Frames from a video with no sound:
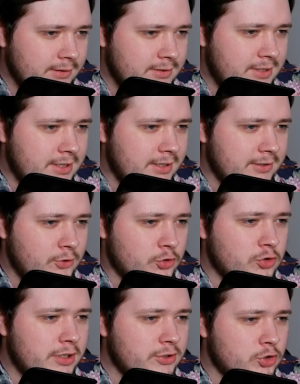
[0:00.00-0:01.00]
See, you're
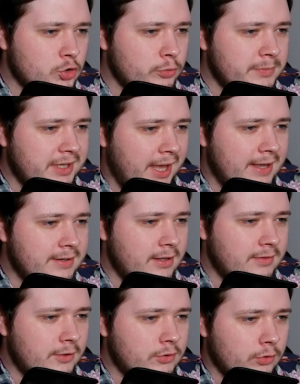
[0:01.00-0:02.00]
trying to show me, and
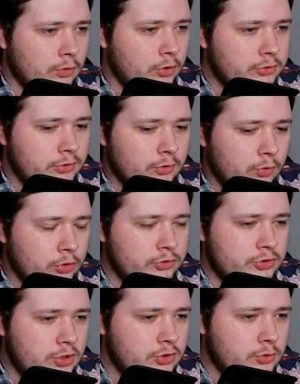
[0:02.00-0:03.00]
they're on
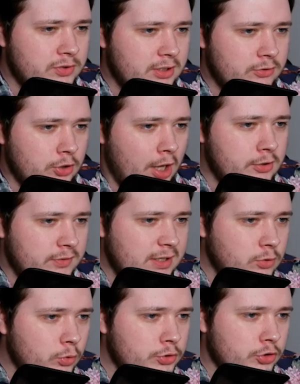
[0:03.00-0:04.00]
to you. They
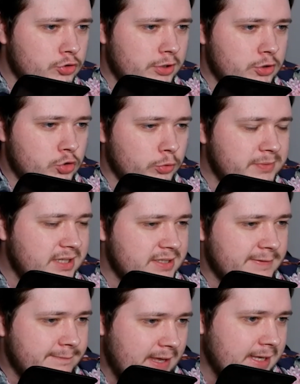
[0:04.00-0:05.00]
know you're trying to show me that
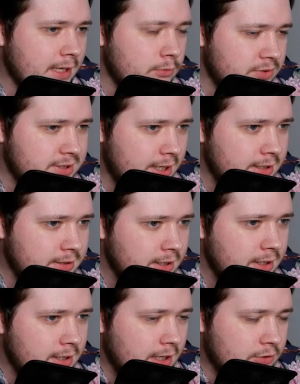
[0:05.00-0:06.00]
it's fake outside,
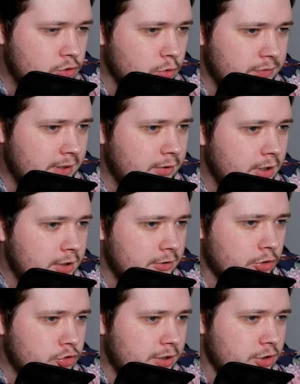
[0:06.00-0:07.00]
and so they're
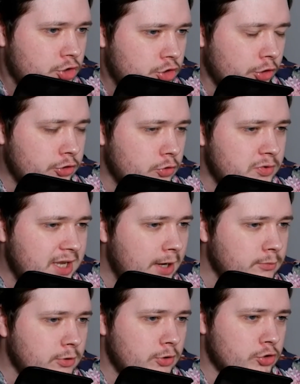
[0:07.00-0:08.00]
trying to shut you
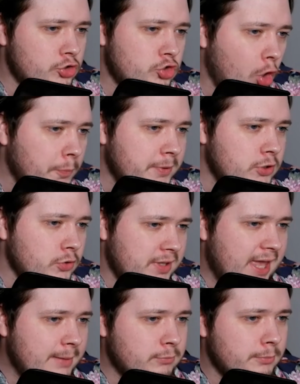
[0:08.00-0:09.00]
down. They're stopping your
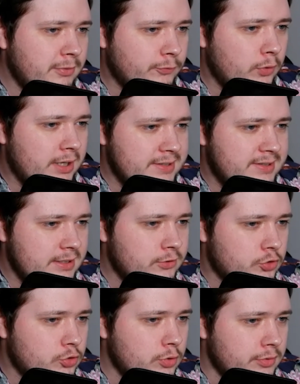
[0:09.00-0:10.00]
camera before I see the
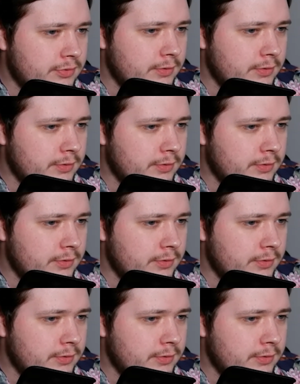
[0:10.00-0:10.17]
truth.